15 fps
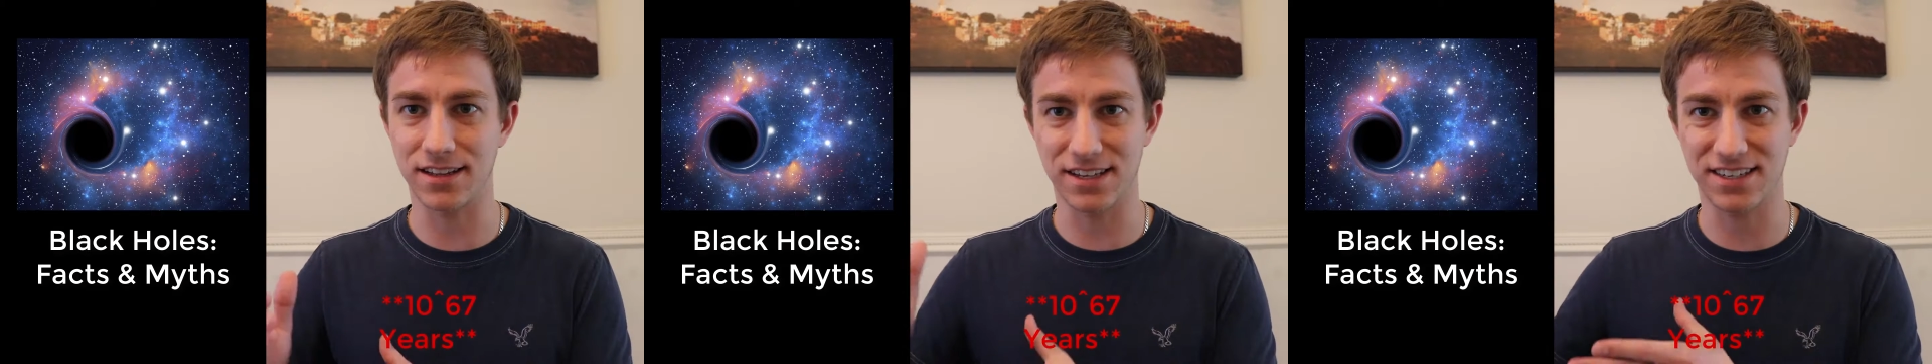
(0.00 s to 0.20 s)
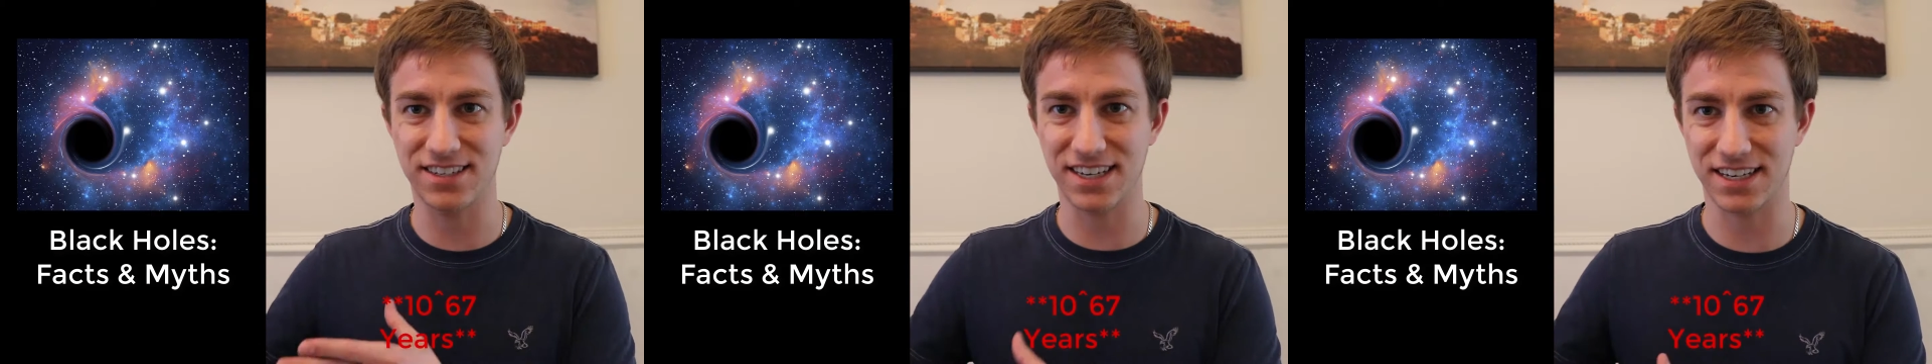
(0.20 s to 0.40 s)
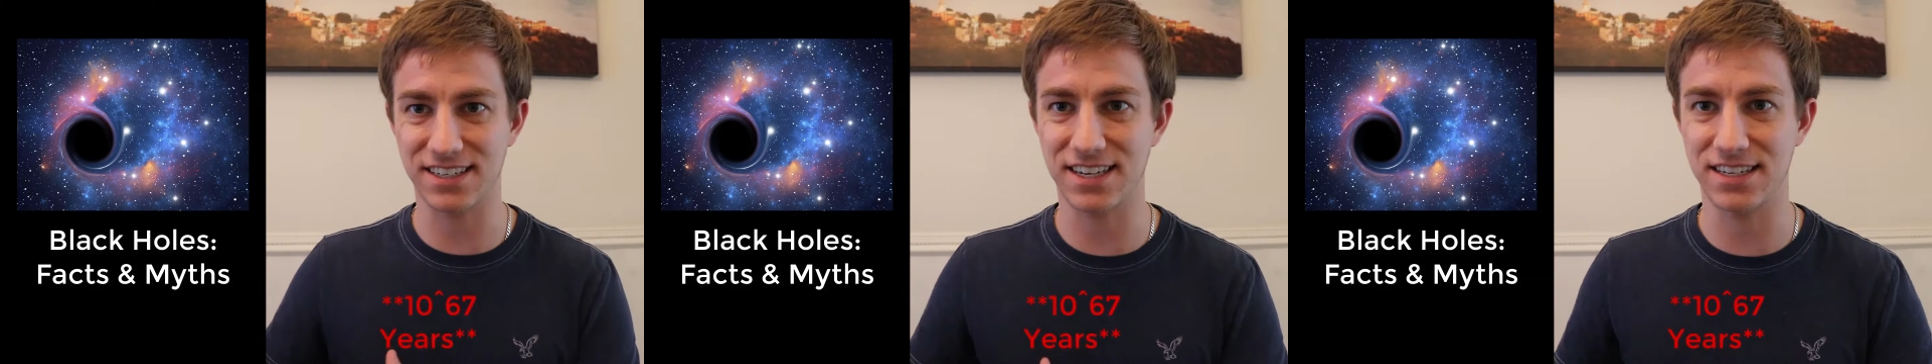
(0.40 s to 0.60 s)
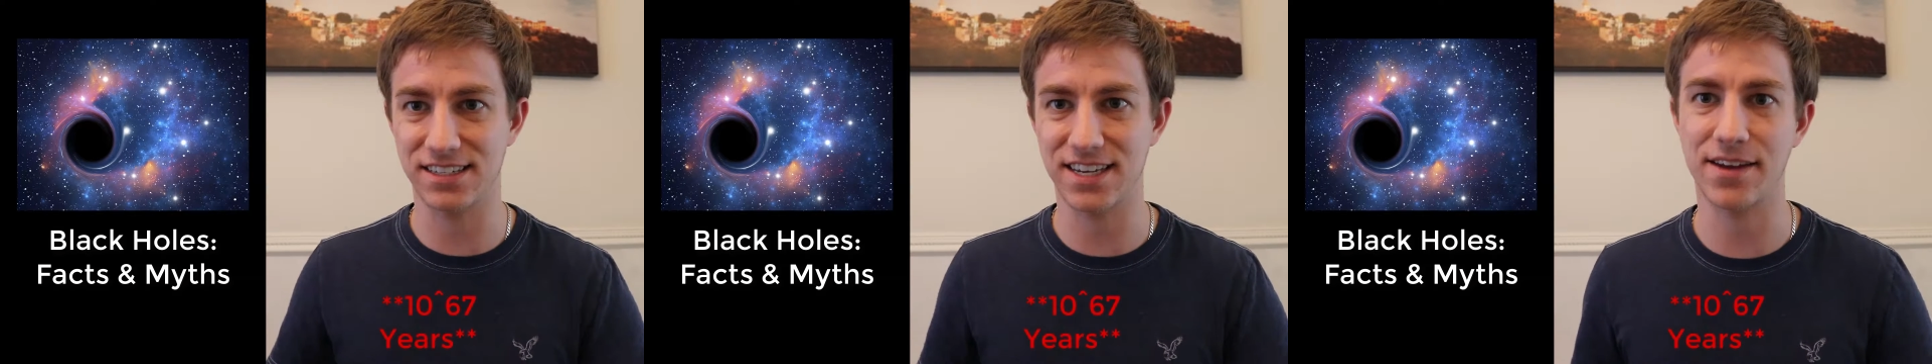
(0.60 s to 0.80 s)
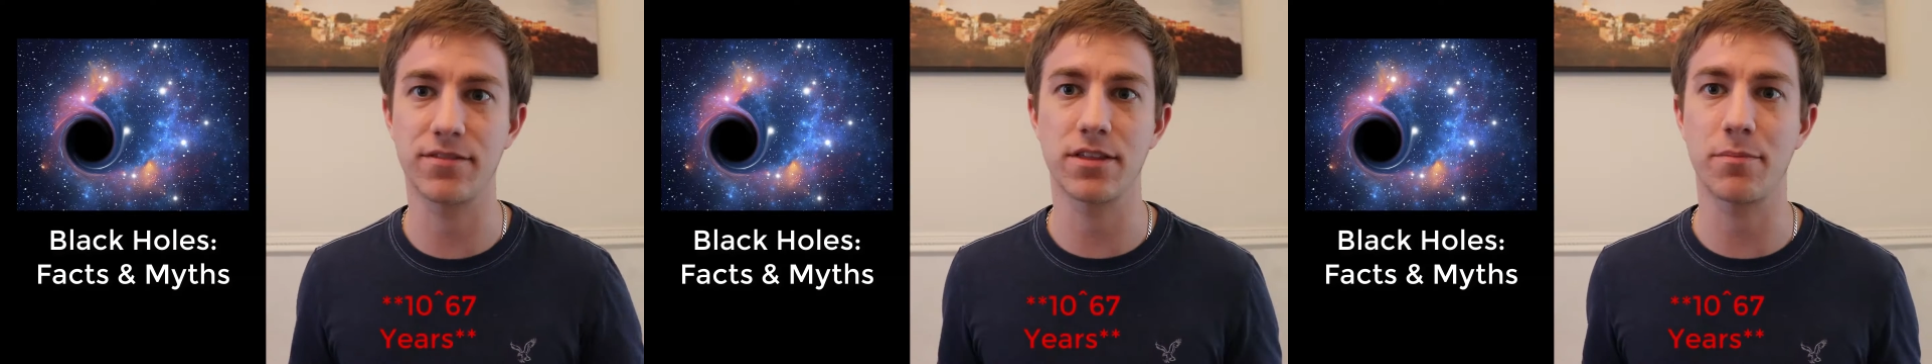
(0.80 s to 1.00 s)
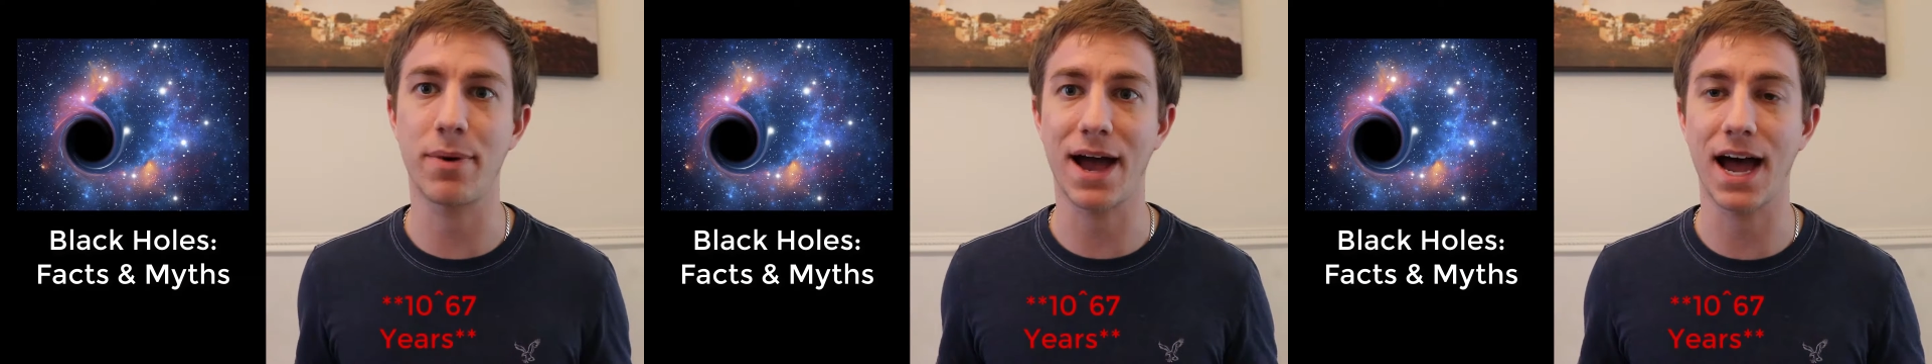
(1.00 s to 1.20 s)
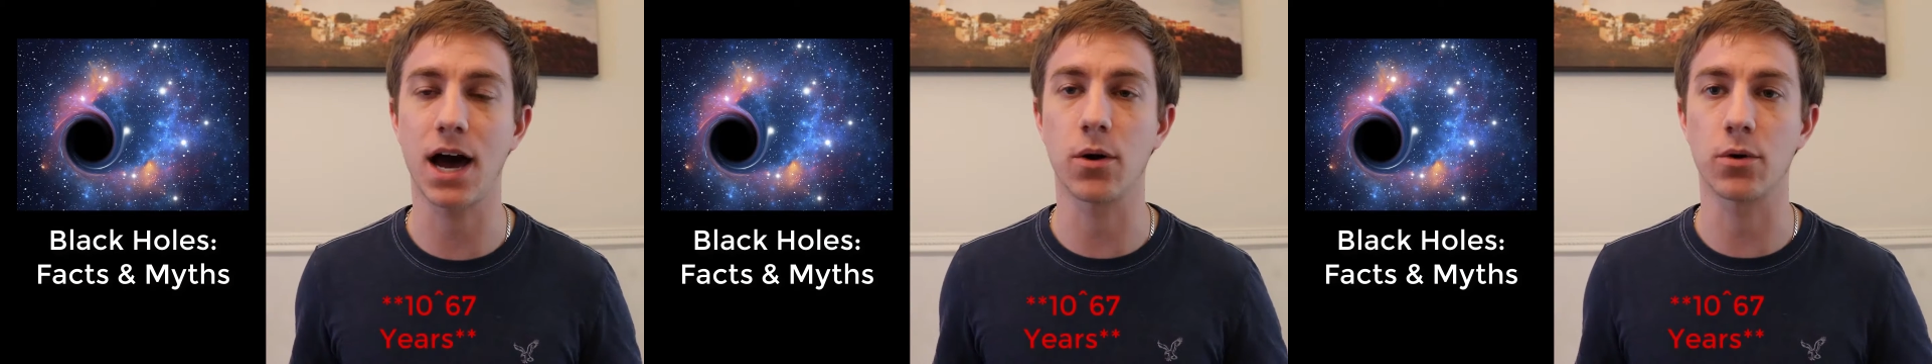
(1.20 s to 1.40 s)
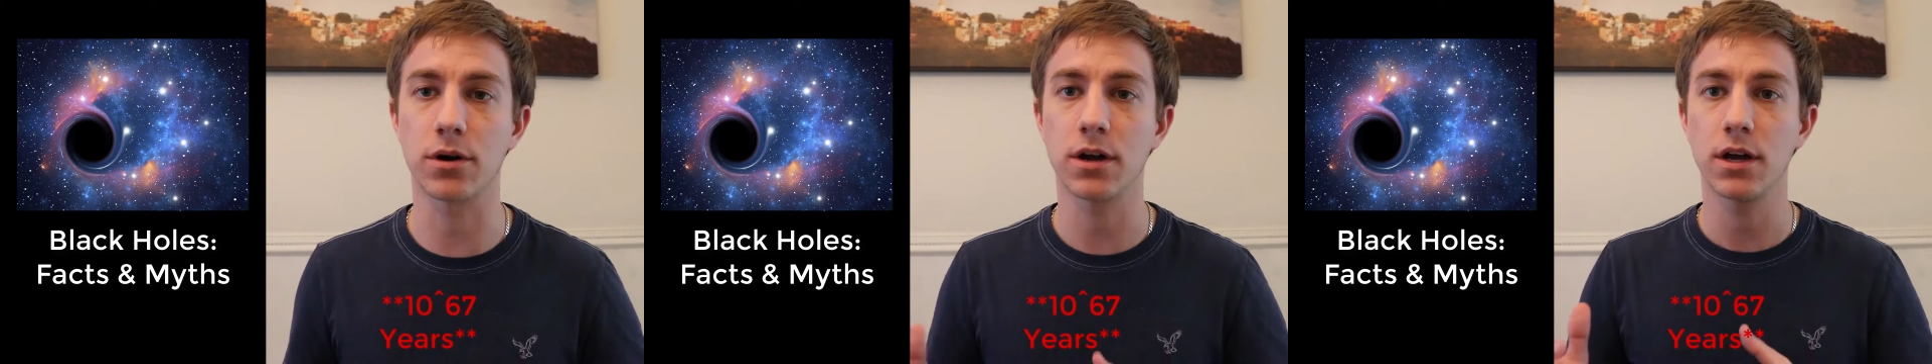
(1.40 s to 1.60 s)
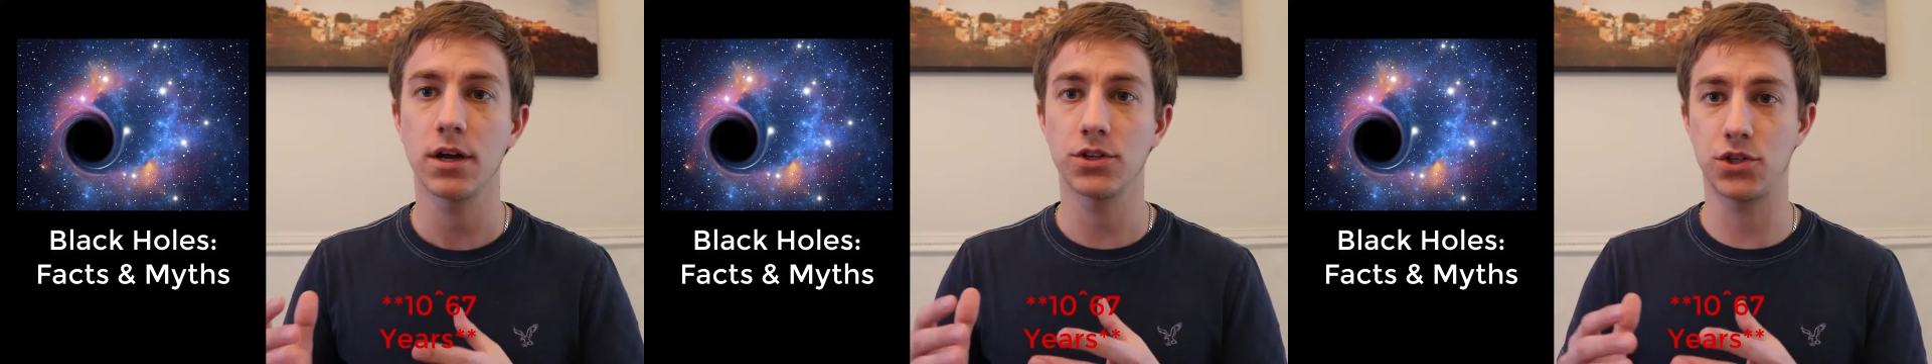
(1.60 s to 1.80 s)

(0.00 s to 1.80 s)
to the 67th power